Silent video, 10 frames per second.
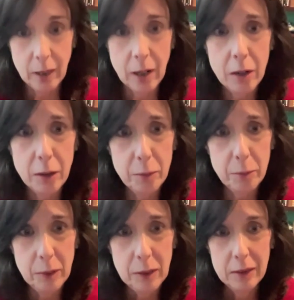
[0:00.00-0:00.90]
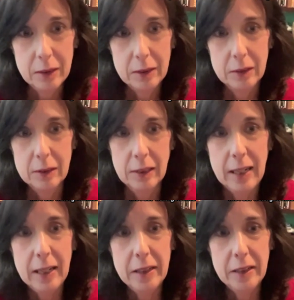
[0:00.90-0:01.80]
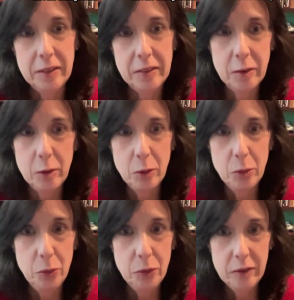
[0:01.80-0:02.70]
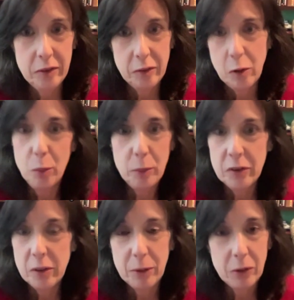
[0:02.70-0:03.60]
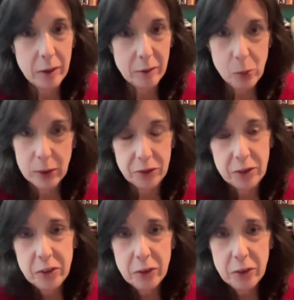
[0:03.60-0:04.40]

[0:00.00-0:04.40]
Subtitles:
Um, and so this opens up a lot of questions.